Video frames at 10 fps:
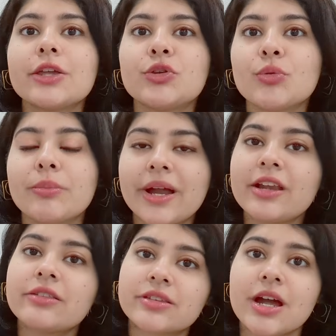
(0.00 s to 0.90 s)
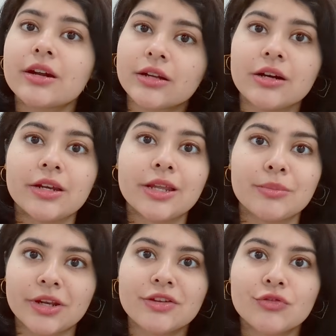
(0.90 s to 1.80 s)
you might start earning
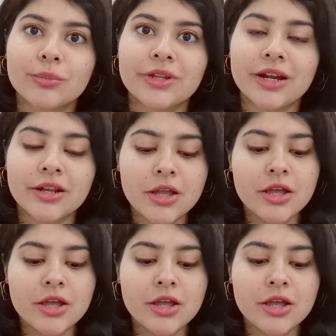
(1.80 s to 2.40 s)
money from that.